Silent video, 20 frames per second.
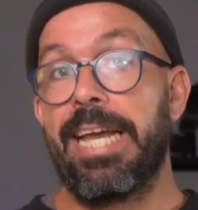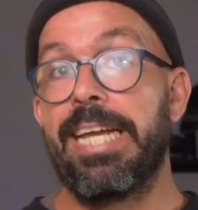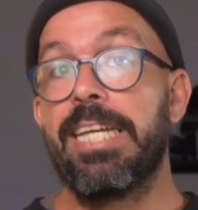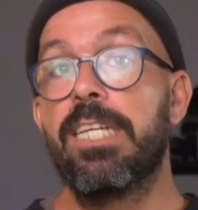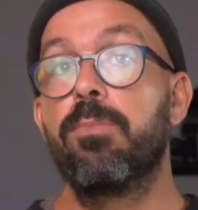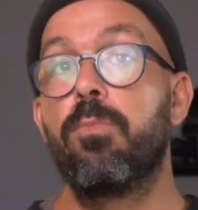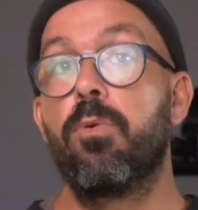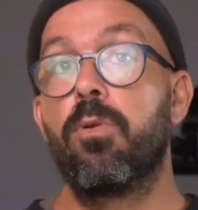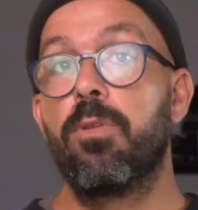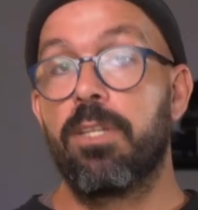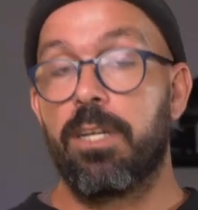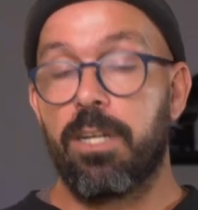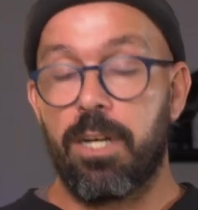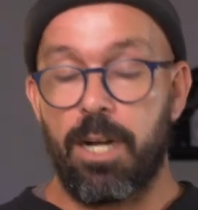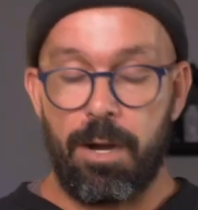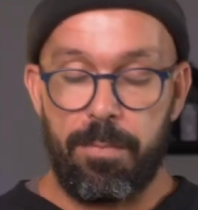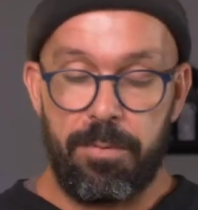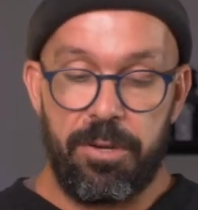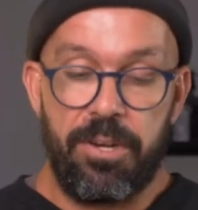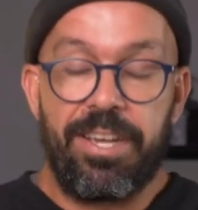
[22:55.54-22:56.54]
heat mold the
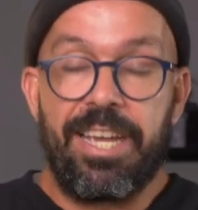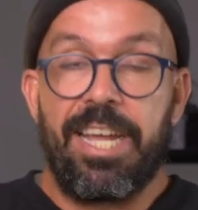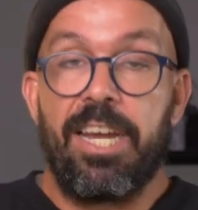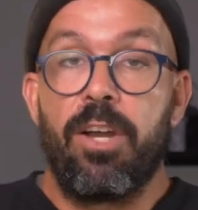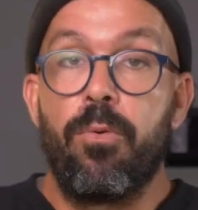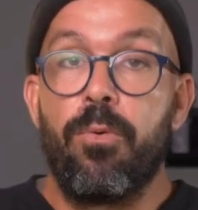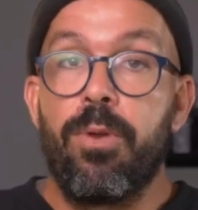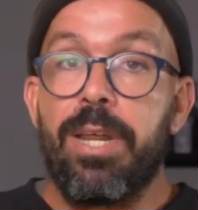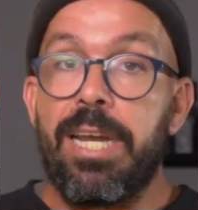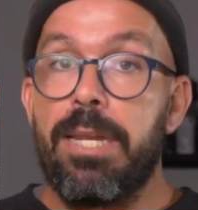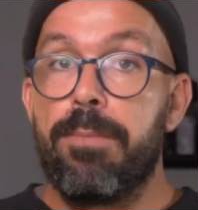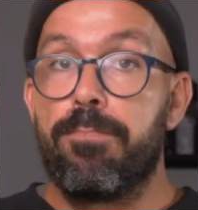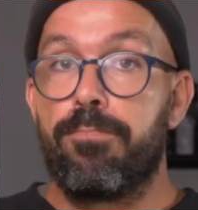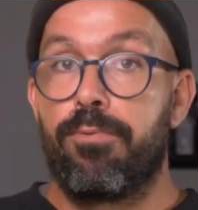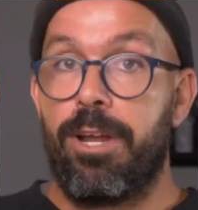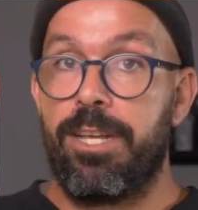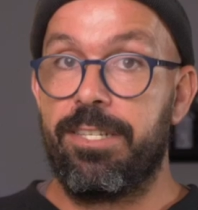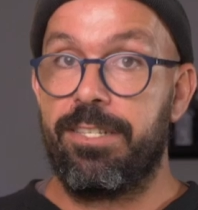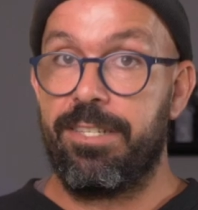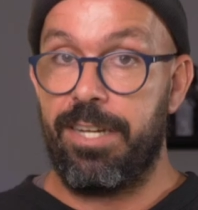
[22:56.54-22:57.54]
carbon, you can really
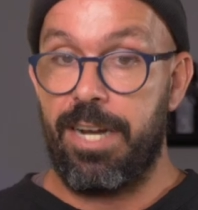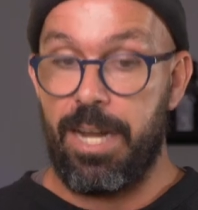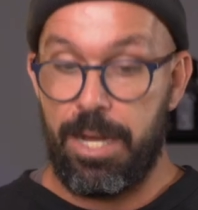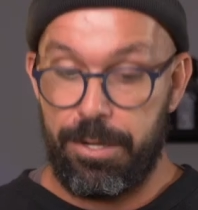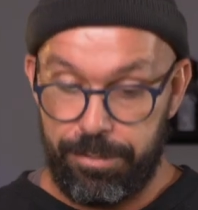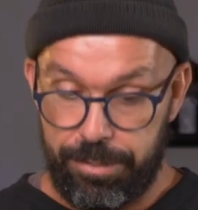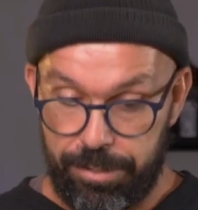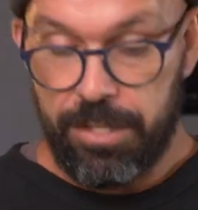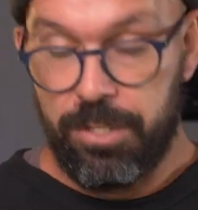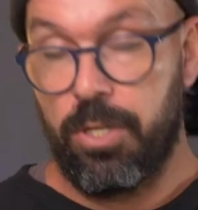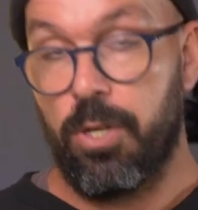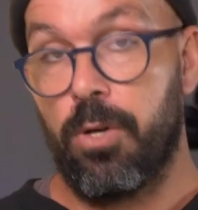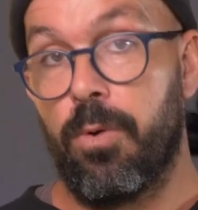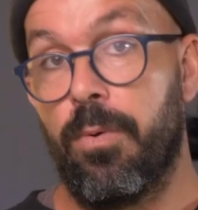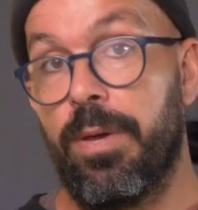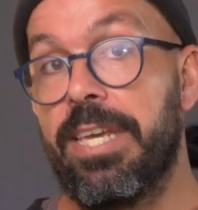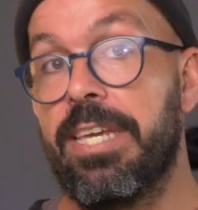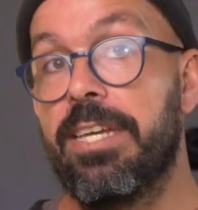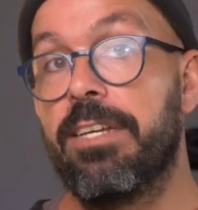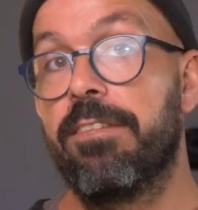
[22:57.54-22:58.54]
press it out. So
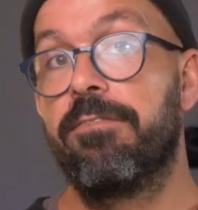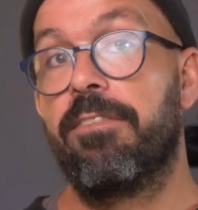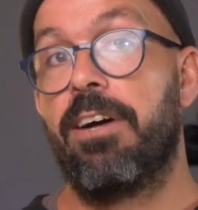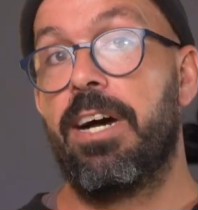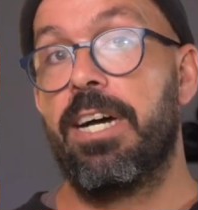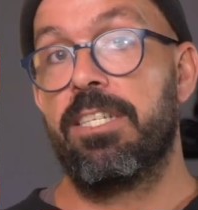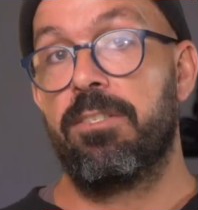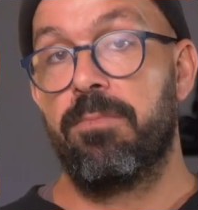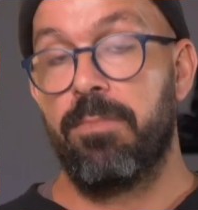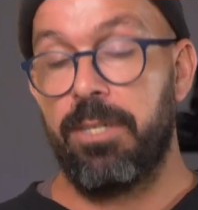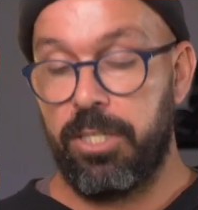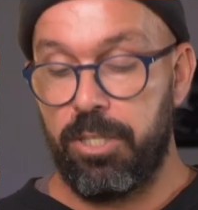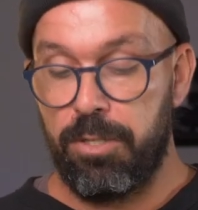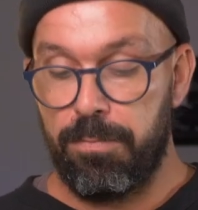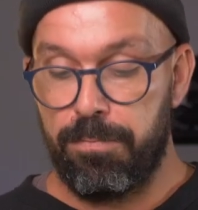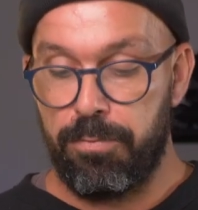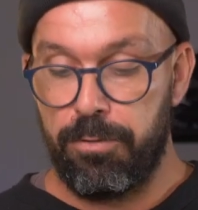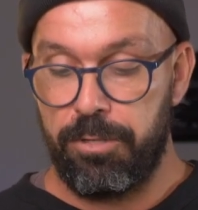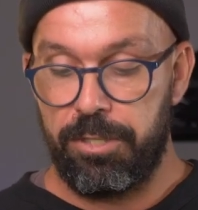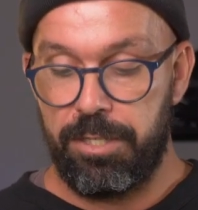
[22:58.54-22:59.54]
he advised me to
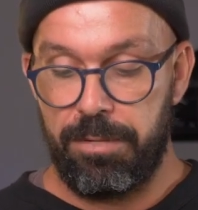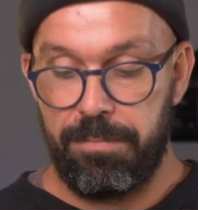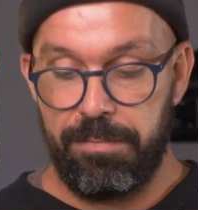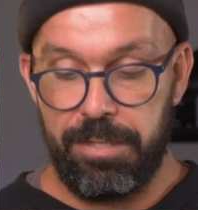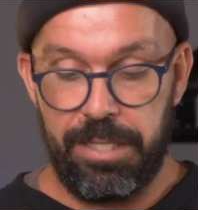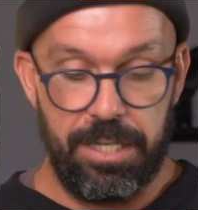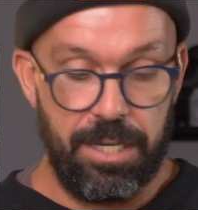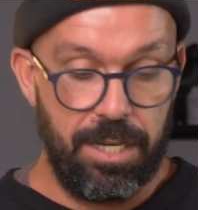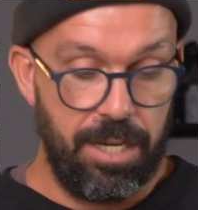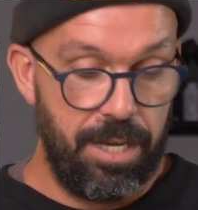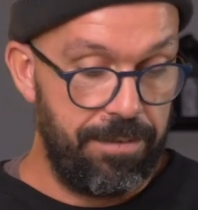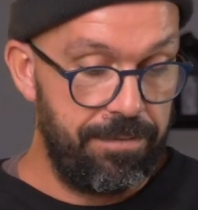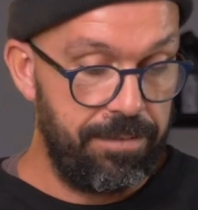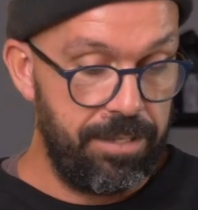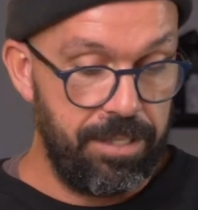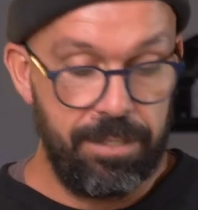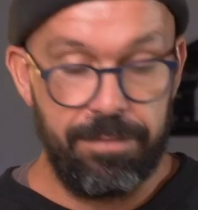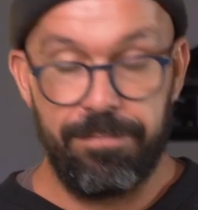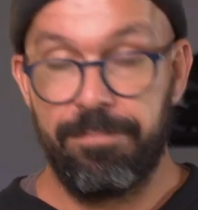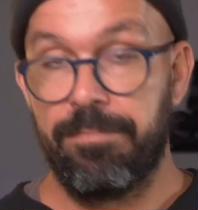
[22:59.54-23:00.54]
put them in the
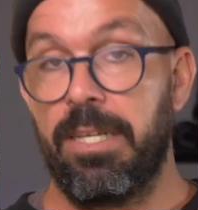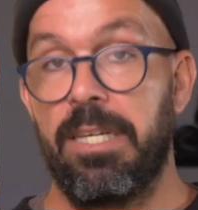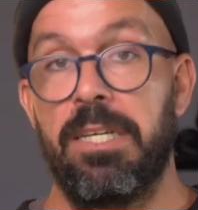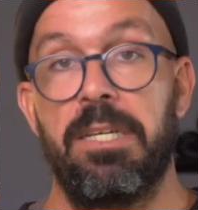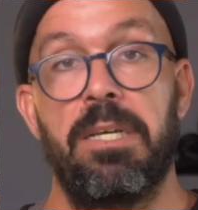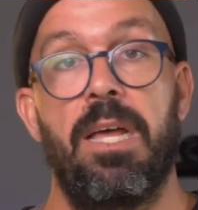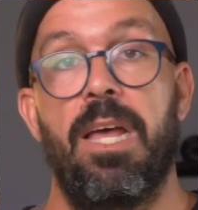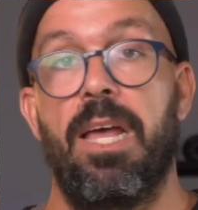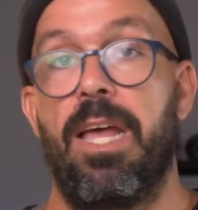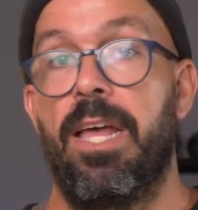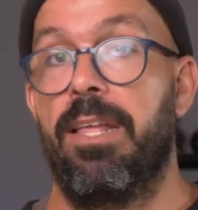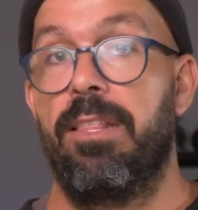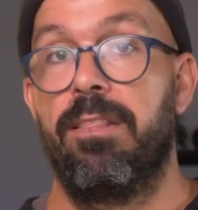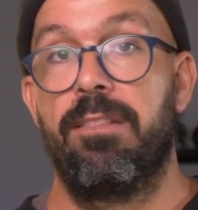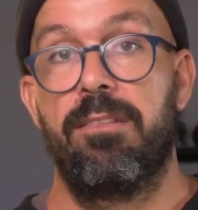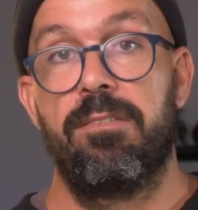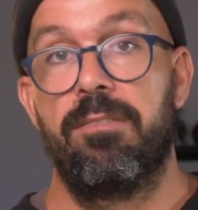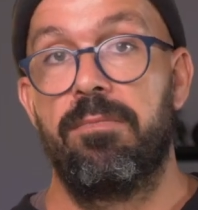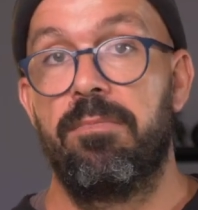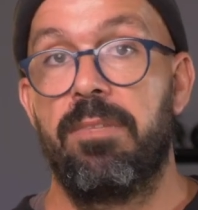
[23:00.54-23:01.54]
oven,
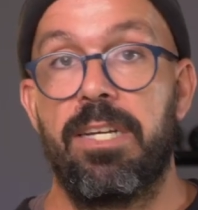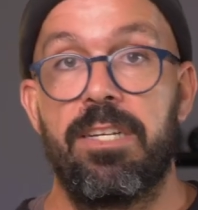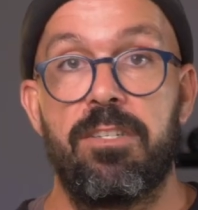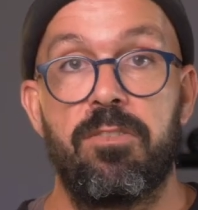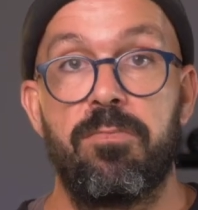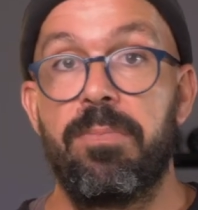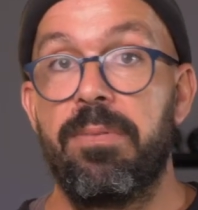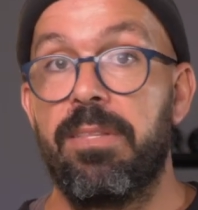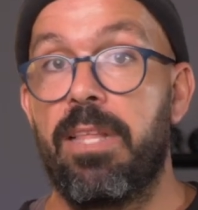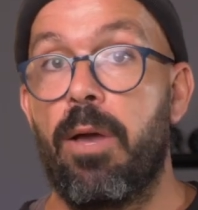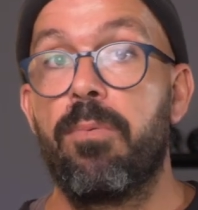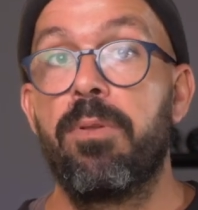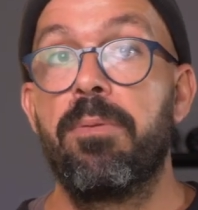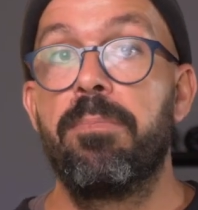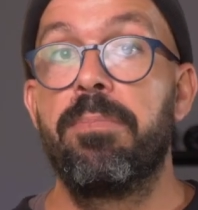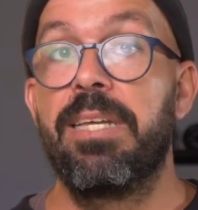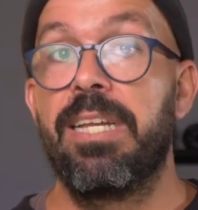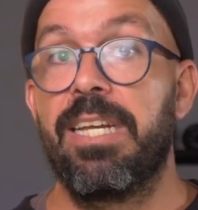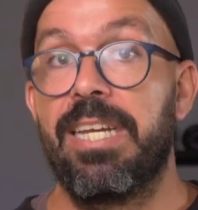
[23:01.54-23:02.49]
and there will be a